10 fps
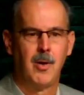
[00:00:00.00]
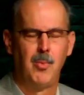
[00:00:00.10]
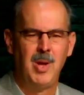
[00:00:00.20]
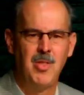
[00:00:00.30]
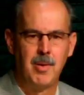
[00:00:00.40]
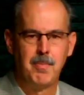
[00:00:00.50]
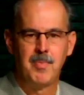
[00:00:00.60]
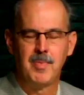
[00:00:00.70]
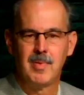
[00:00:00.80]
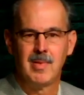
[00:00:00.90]
a rhythm
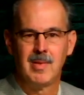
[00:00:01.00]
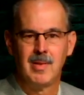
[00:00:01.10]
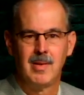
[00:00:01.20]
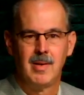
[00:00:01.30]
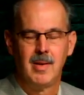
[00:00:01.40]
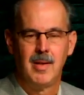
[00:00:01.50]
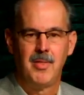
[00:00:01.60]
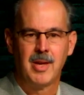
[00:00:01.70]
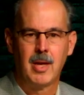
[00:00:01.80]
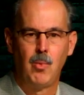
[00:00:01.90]

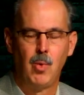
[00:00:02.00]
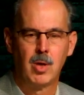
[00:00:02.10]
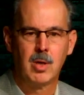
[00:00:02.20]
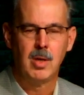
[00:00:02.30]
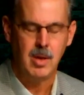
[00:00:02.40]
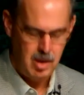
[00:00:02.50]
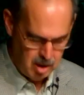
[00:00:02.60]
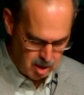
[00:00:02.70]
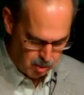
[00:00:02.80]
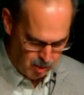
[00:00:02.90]
that can work
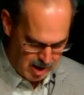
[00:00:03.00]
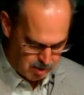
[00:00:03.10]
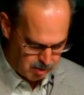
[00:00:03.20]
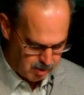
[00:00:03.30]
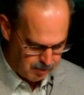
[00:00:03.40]
year round,